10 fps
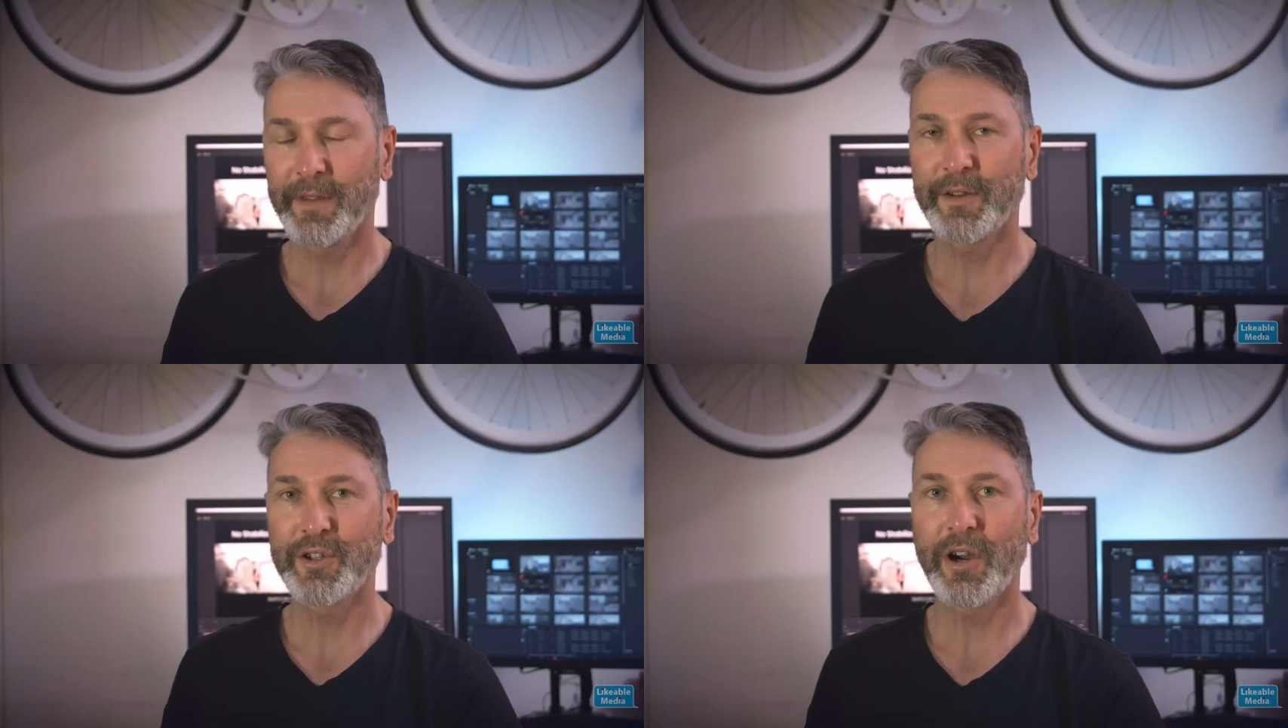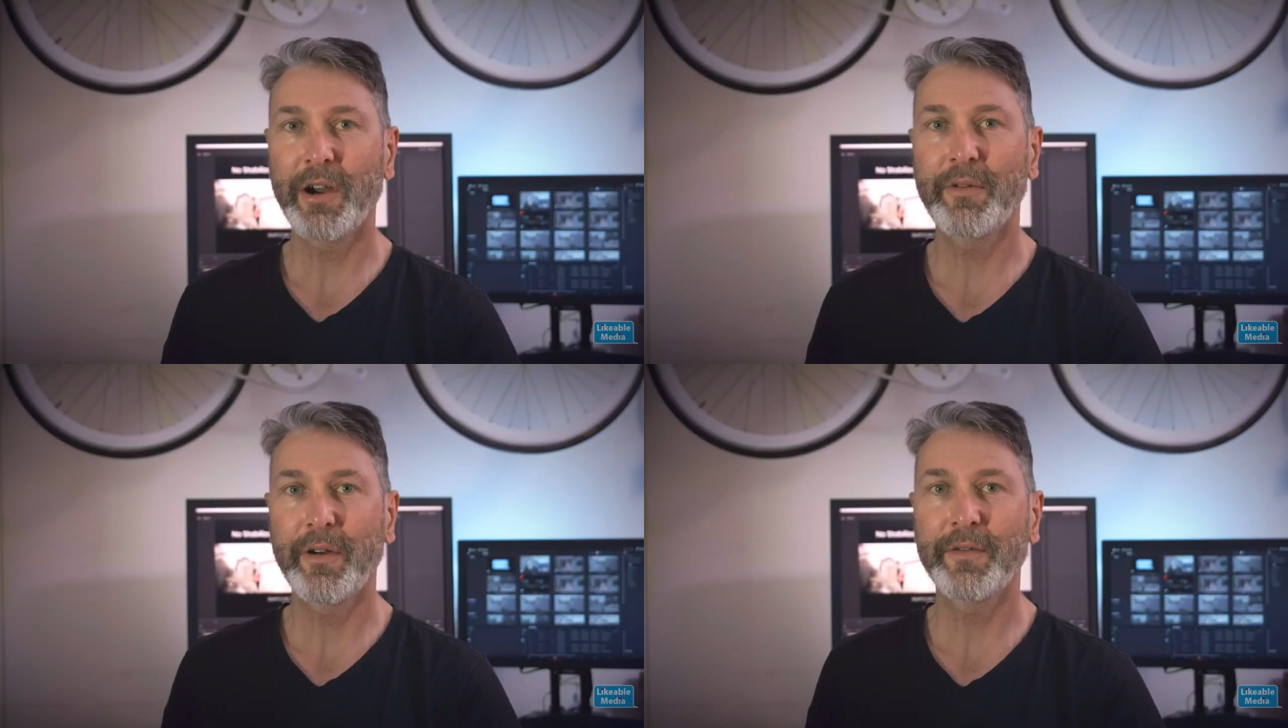The
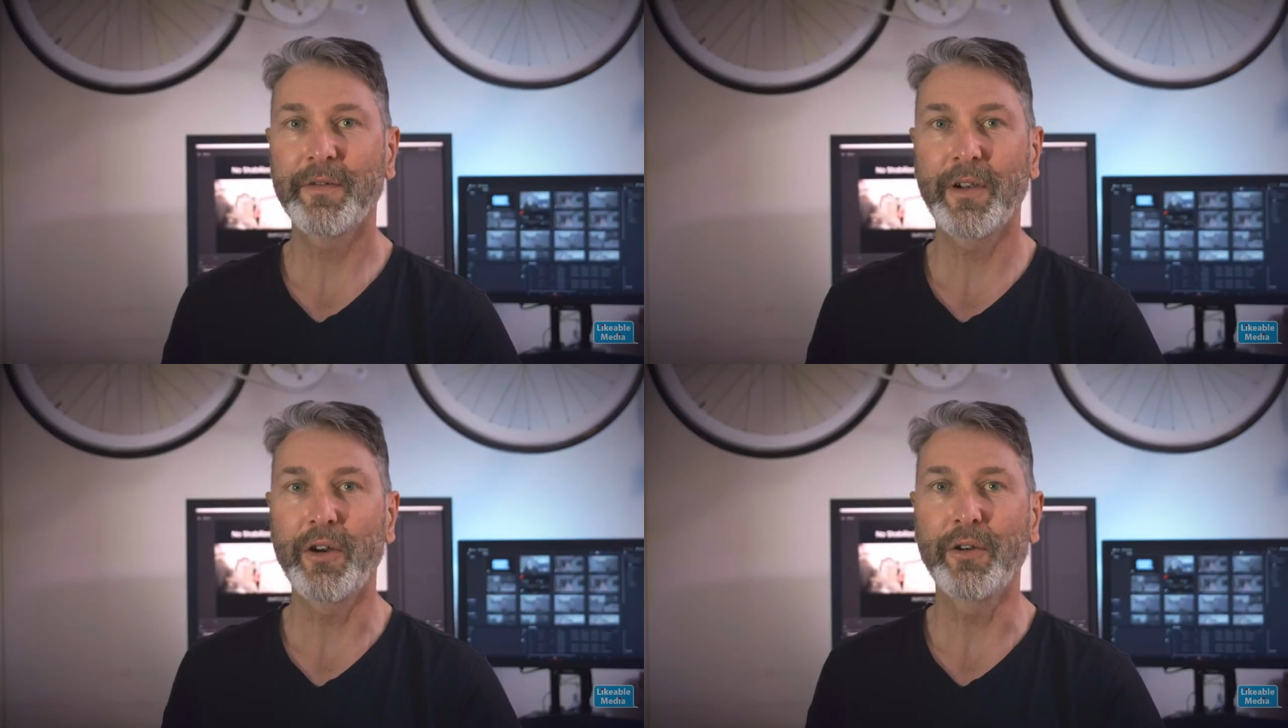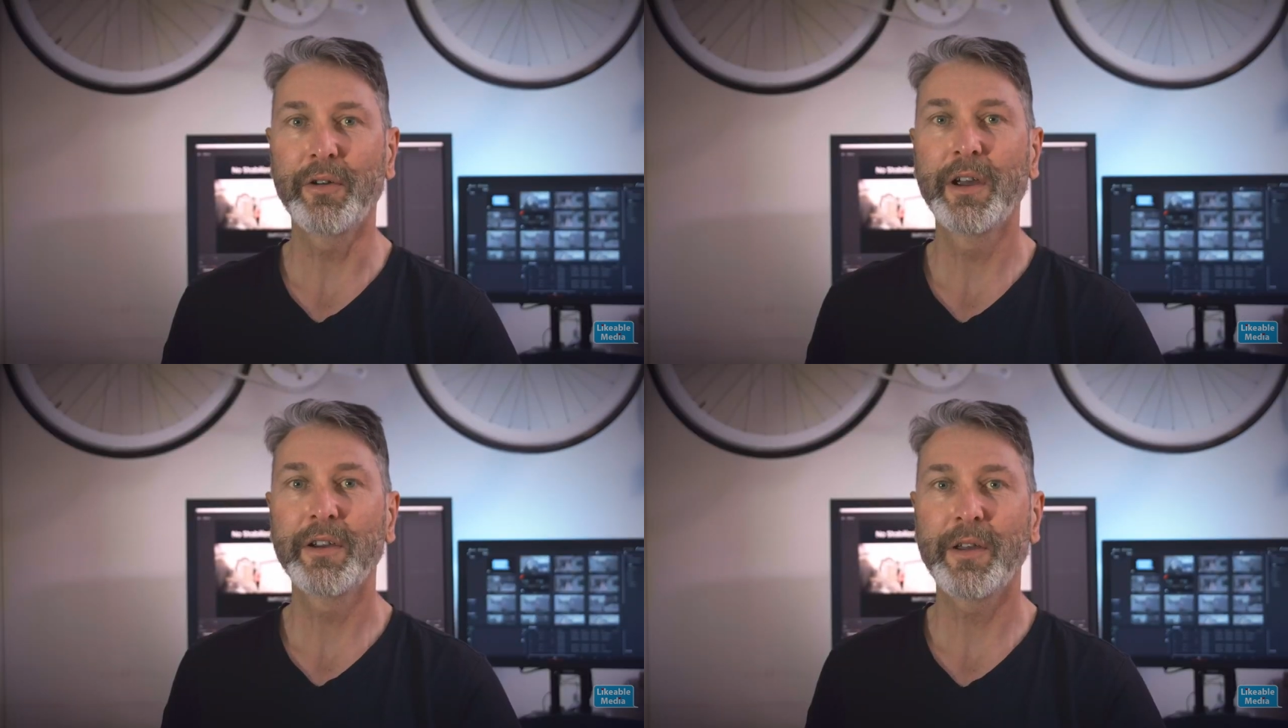
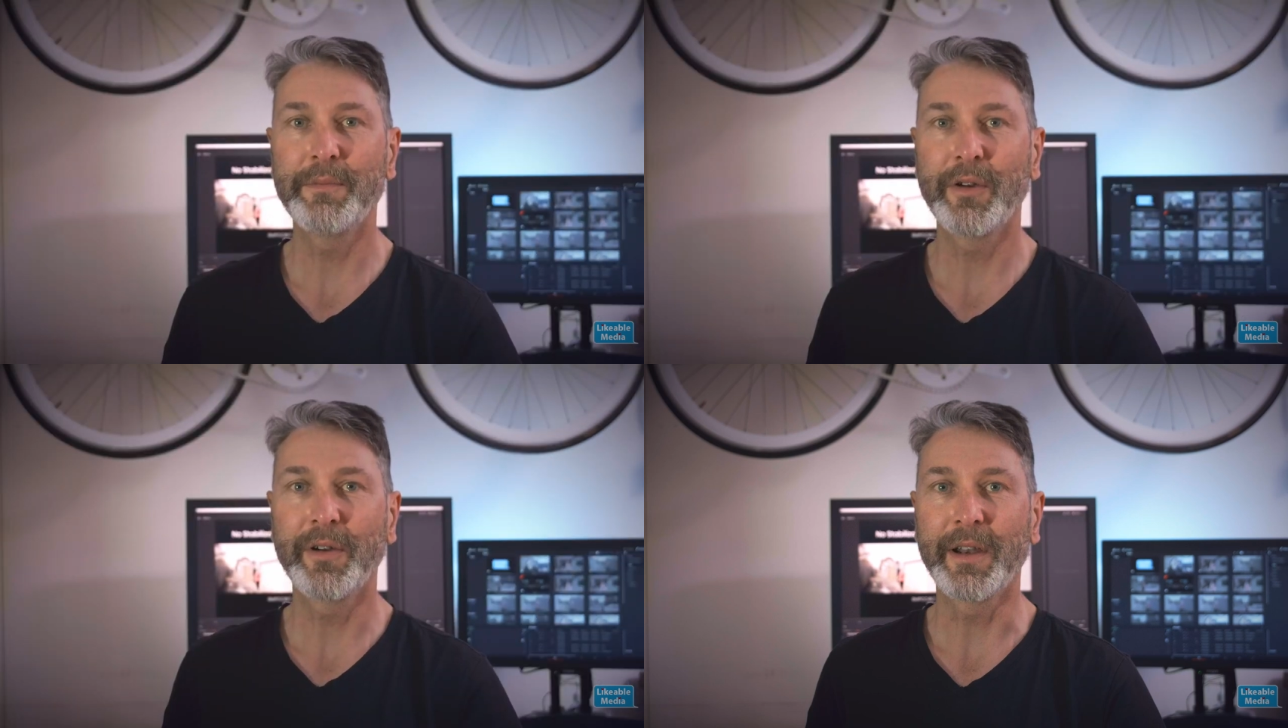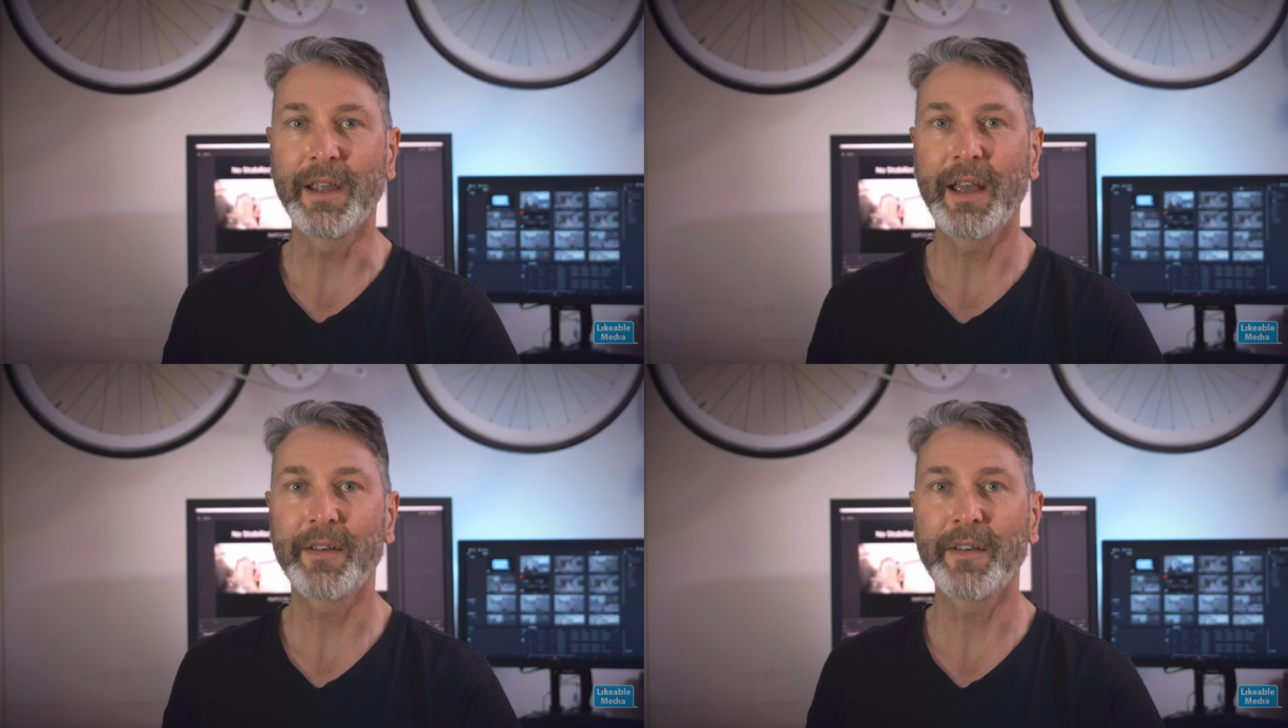Gyroflow community